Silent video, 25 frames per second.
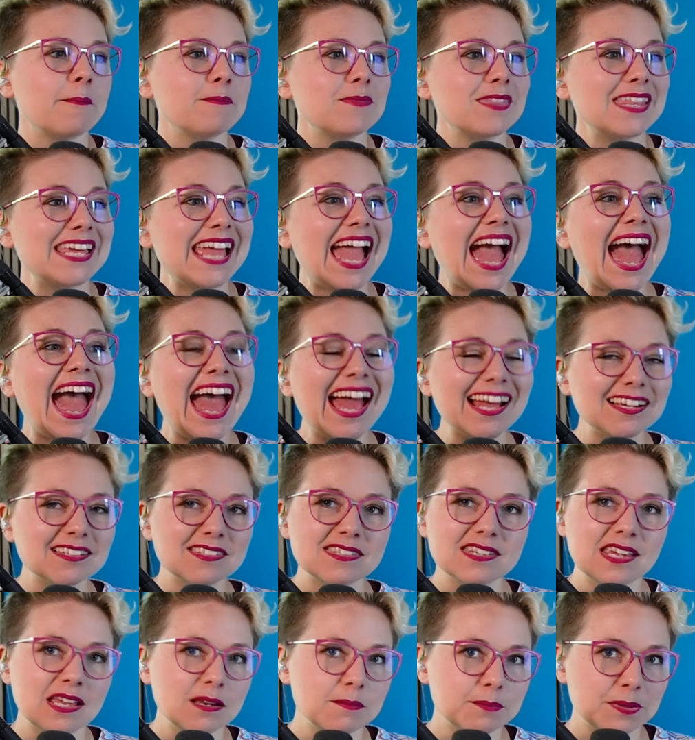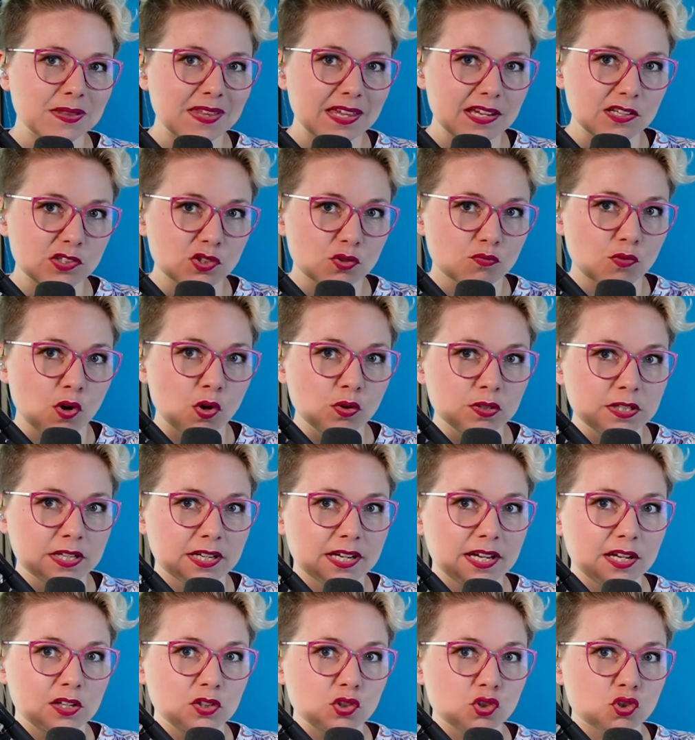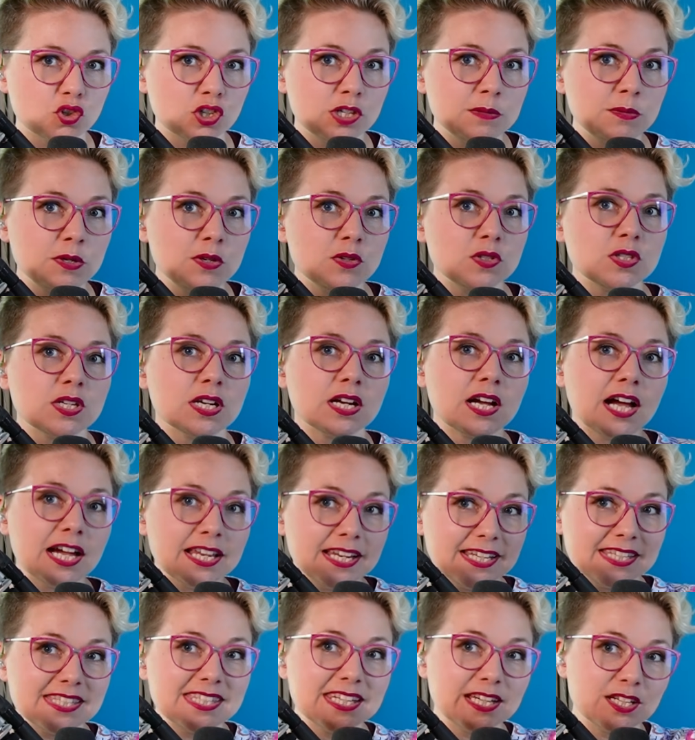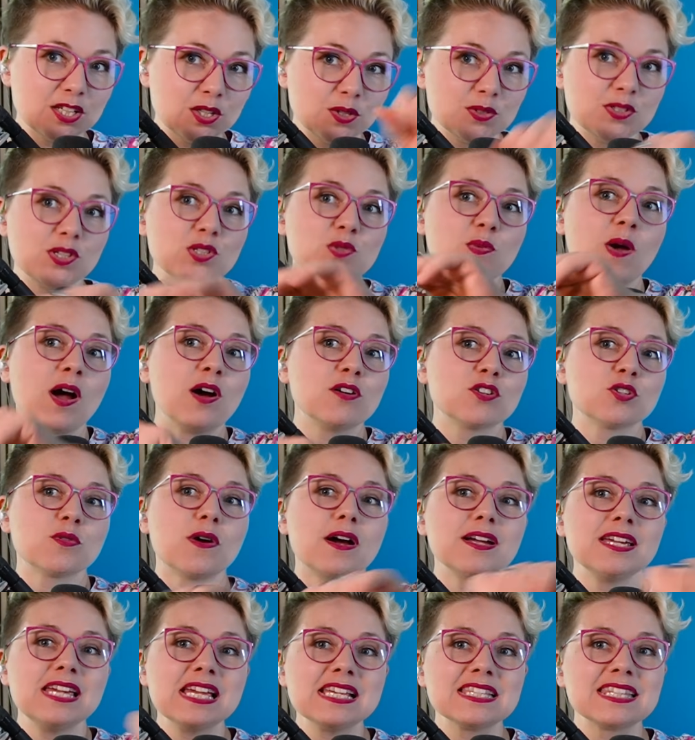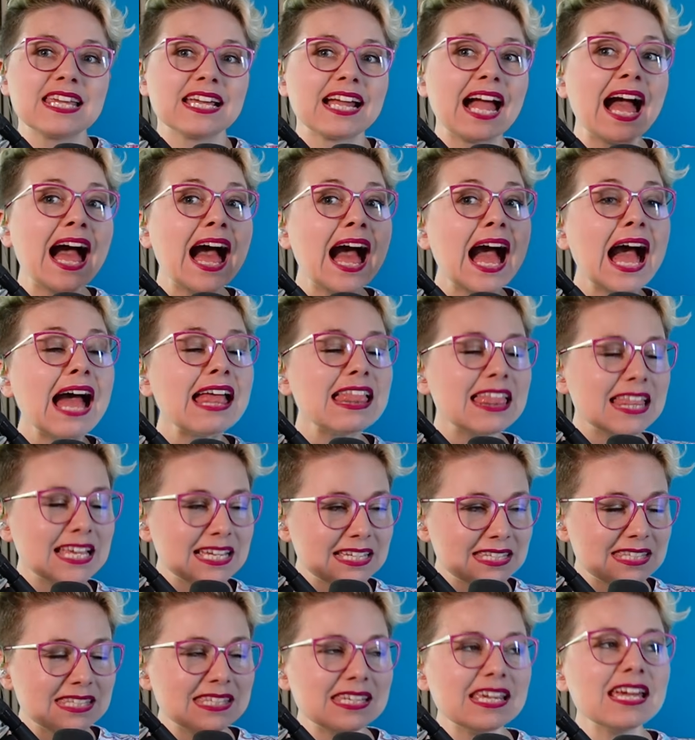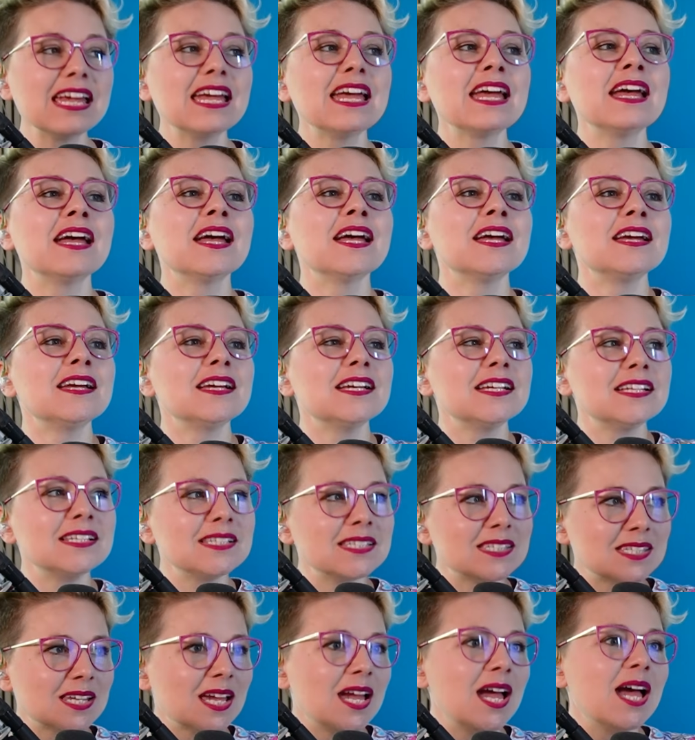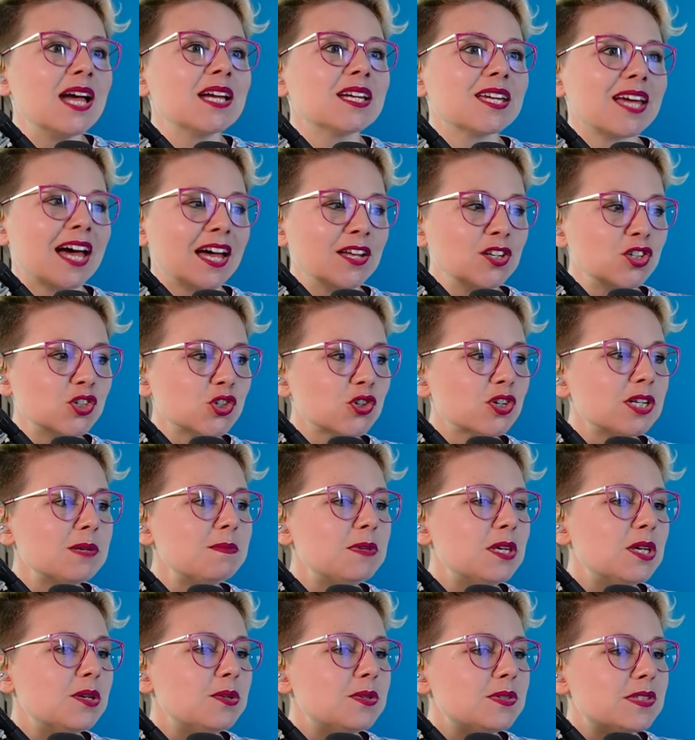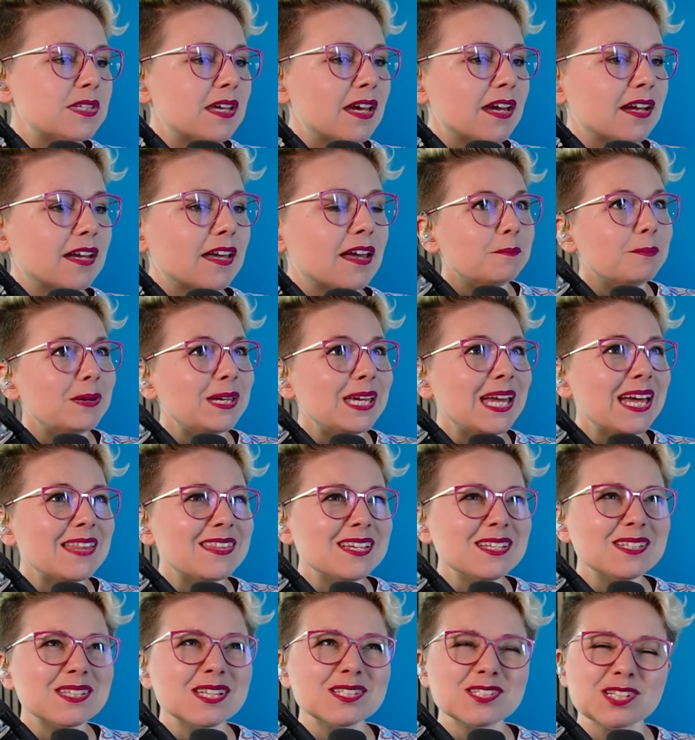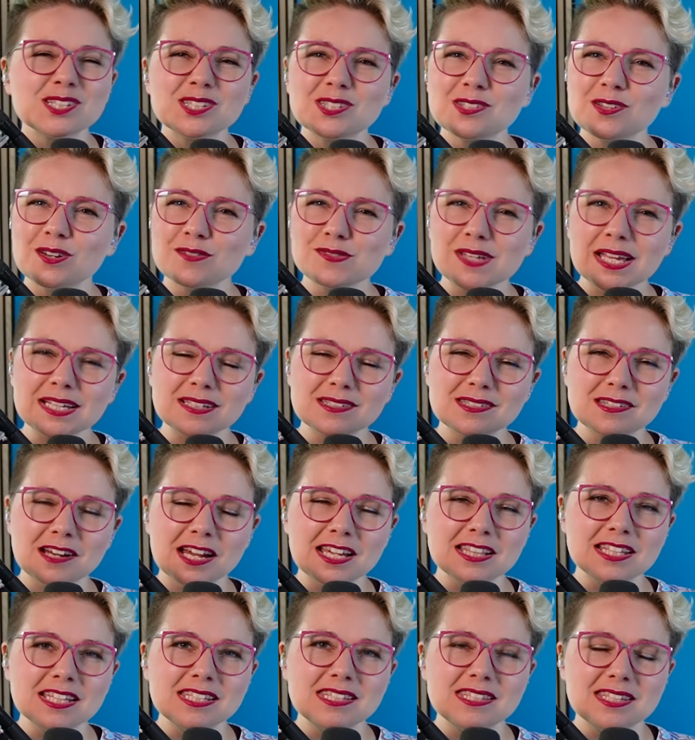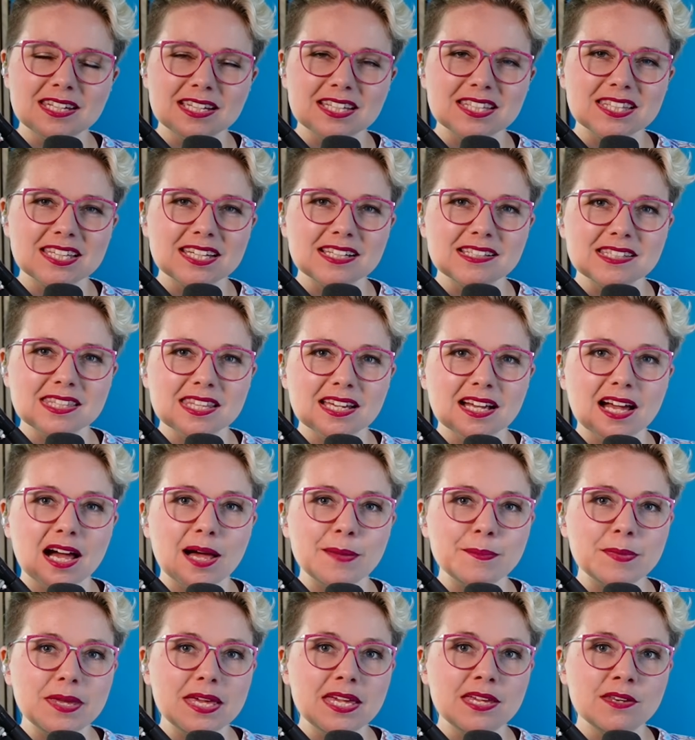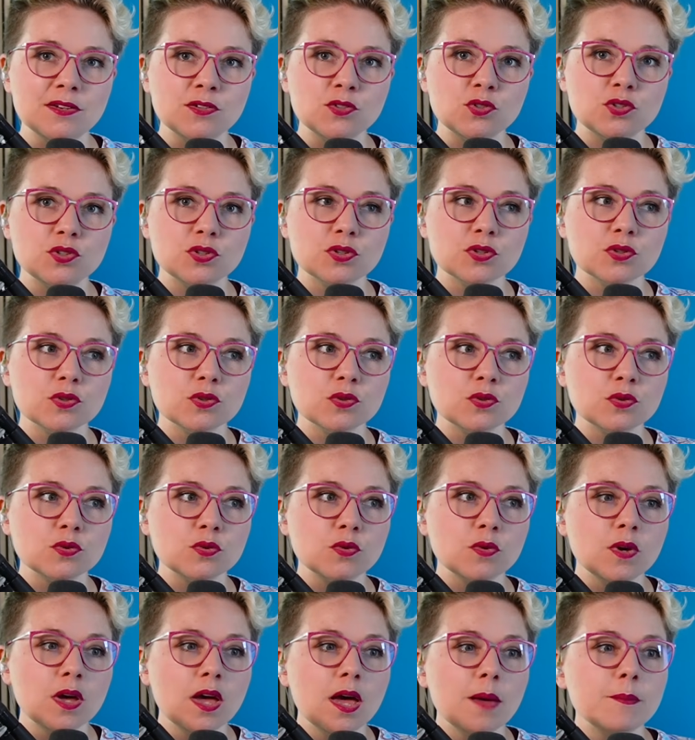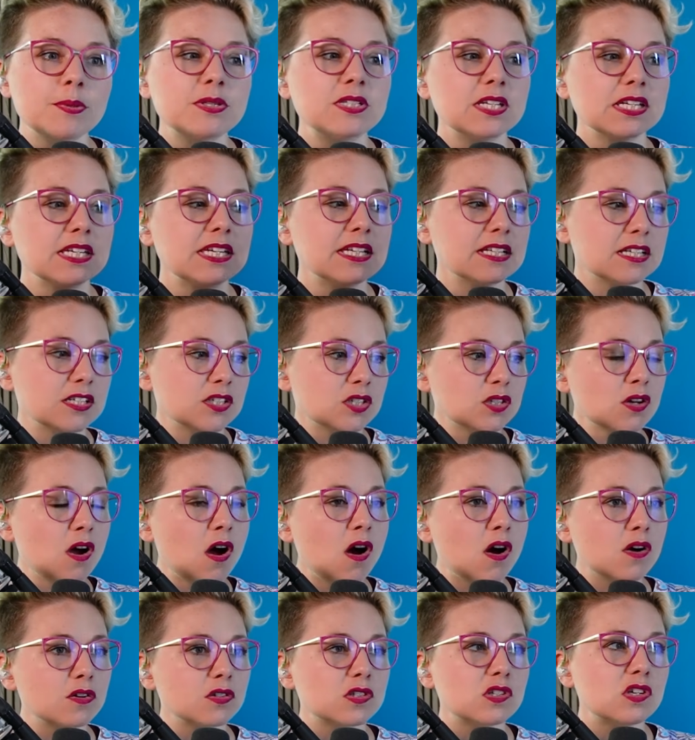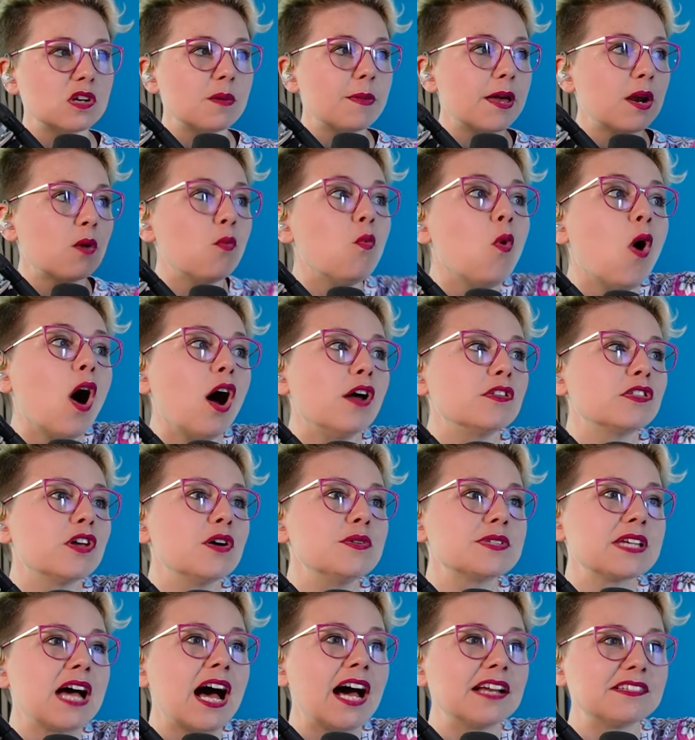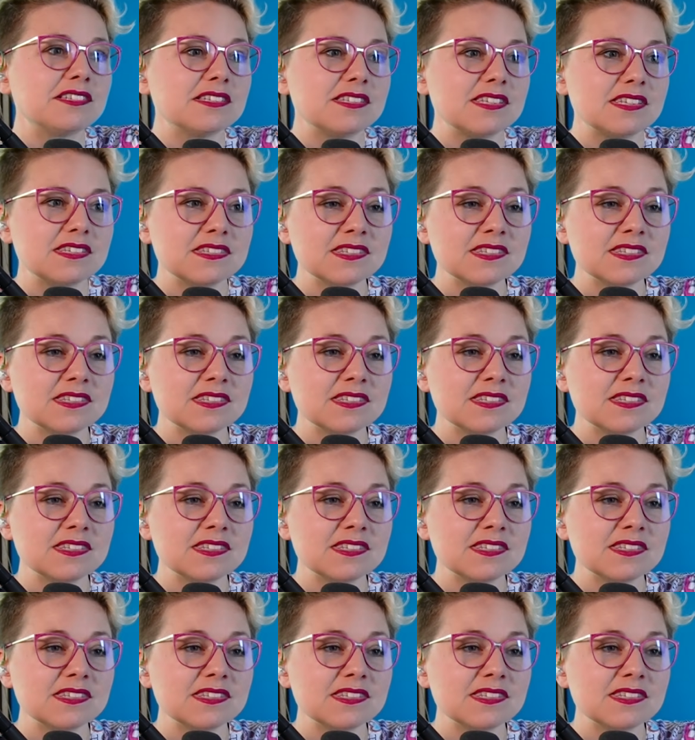the accent plays a role in country music kind of signals as well to our ears, like, this is country music. But yeah, these are just sort of like stylistic things that come into particular songs. So no matter what those artists are